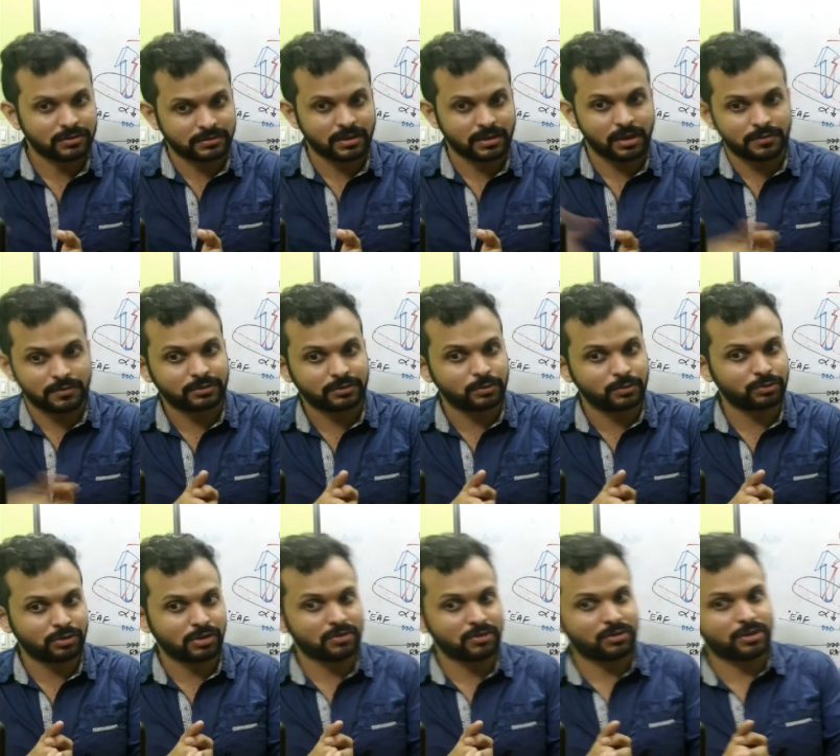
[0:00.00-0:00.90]
surface
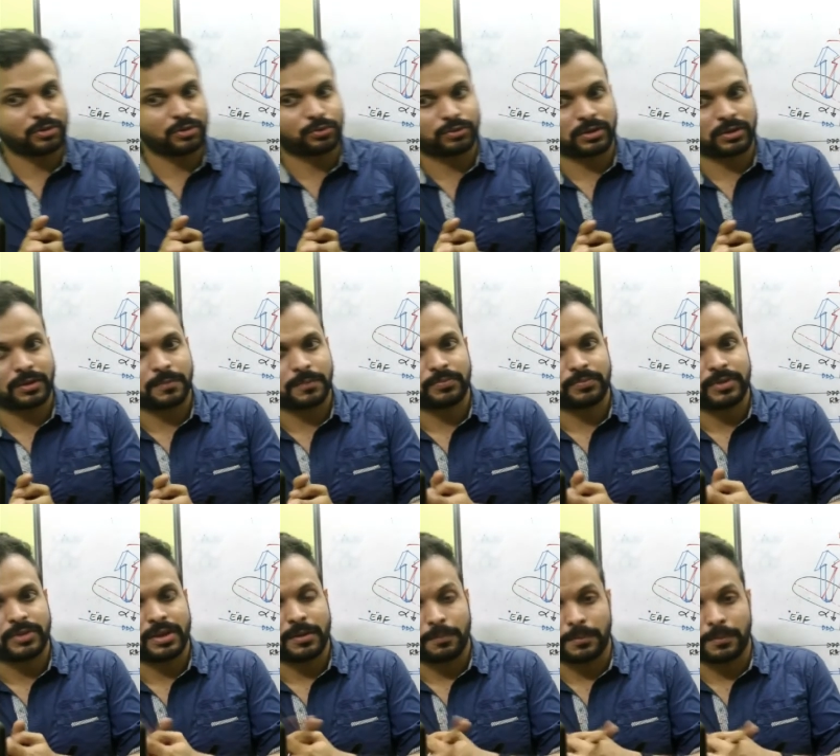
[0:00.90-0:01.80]
which you're introducing.
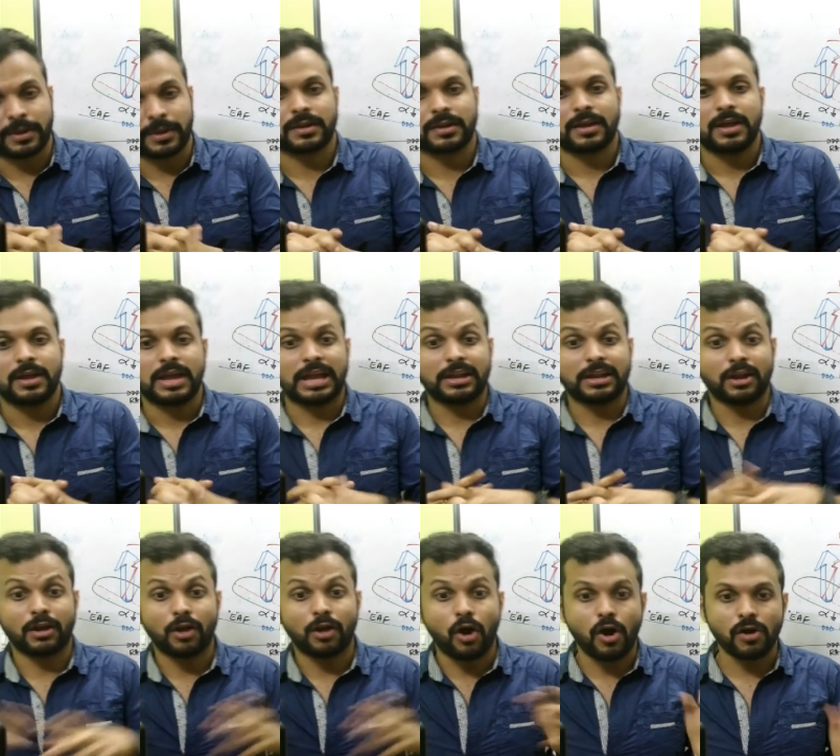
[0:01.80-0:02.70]
But in
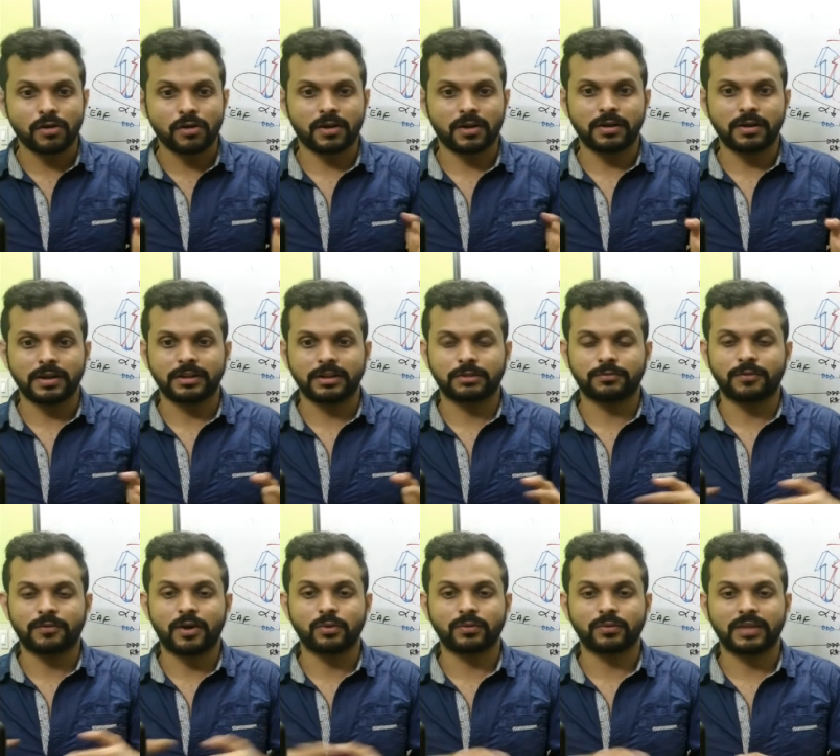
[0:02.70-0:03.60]
the long run, it's
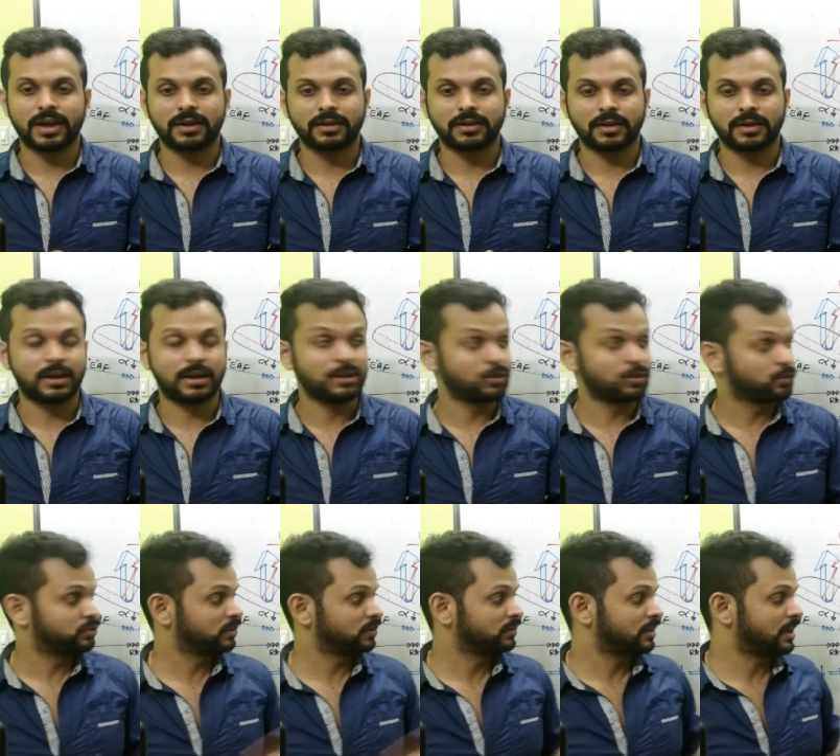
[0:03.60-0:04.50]
found that
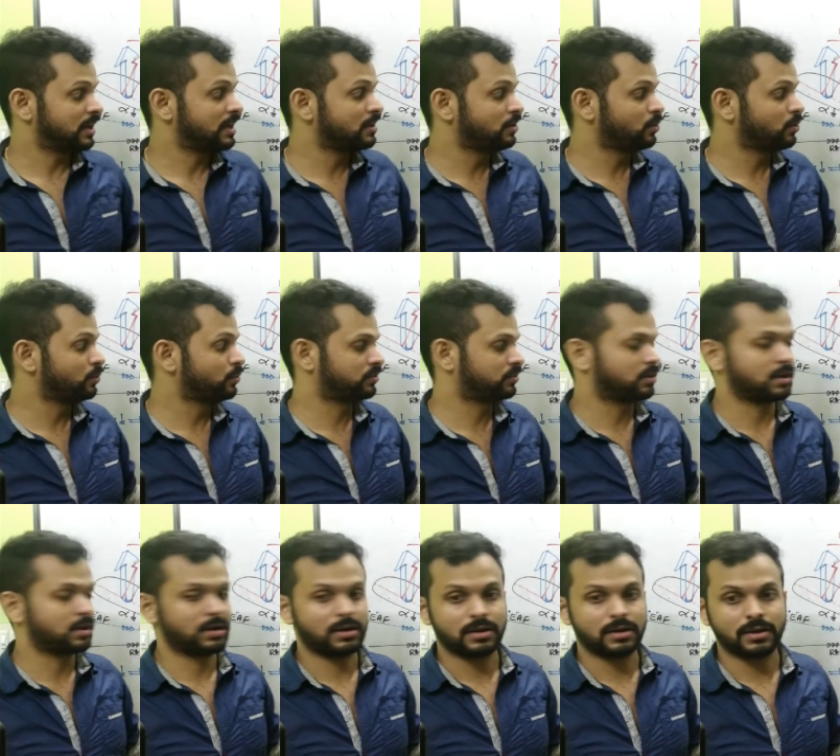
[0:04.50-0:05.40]
reducing the induced
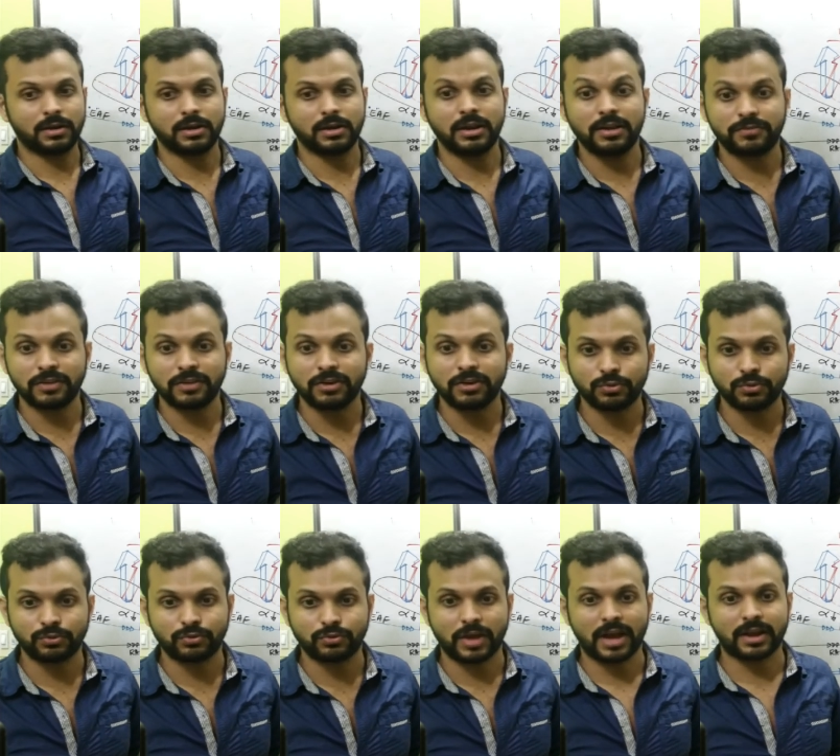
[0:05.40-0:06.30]

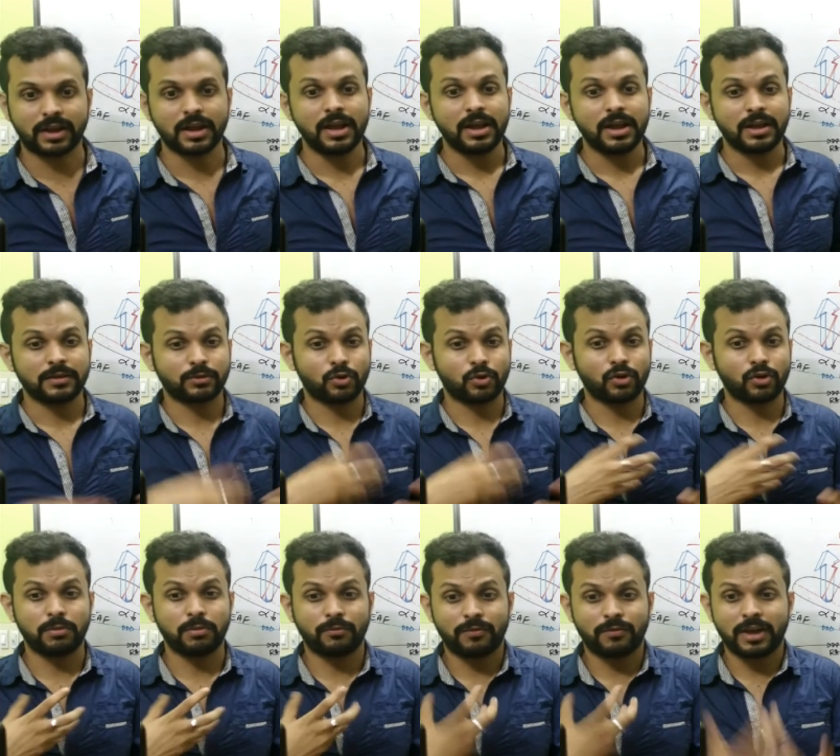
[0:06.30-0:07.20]
lift-induced drag is going
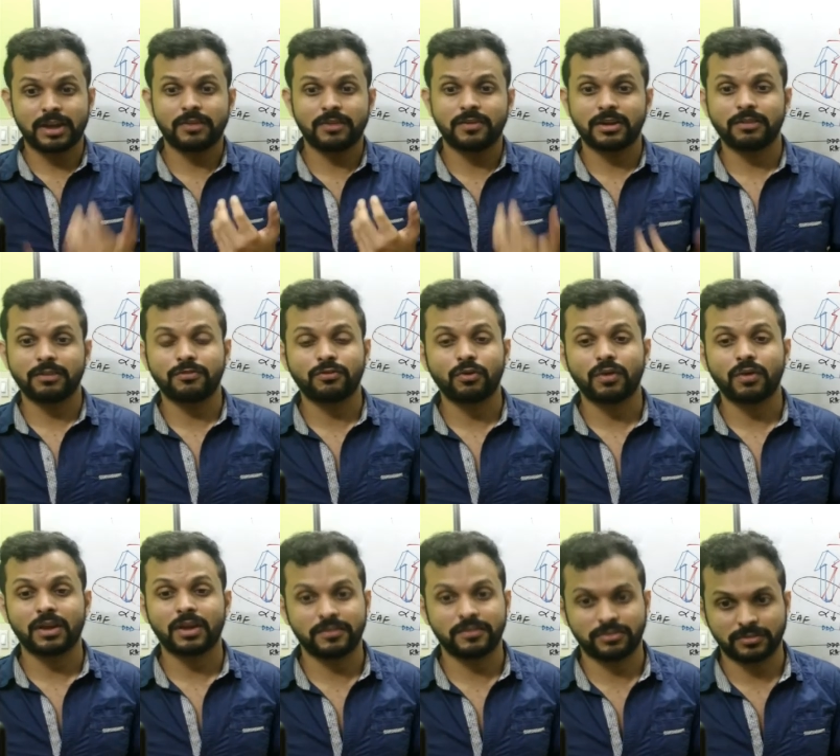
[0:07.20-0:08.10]
to be very, very
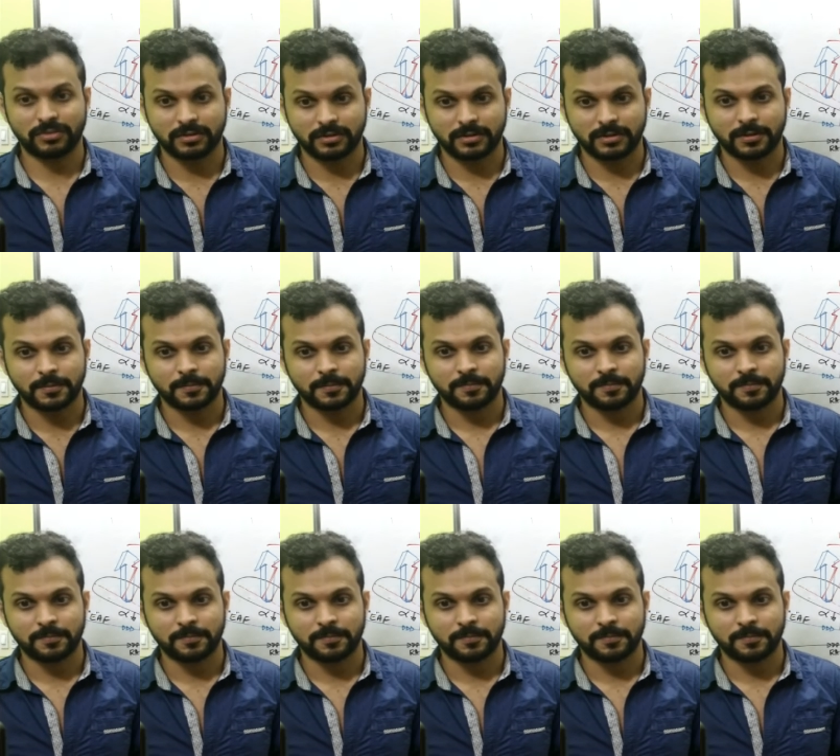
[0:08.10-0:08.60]
fuel efficient.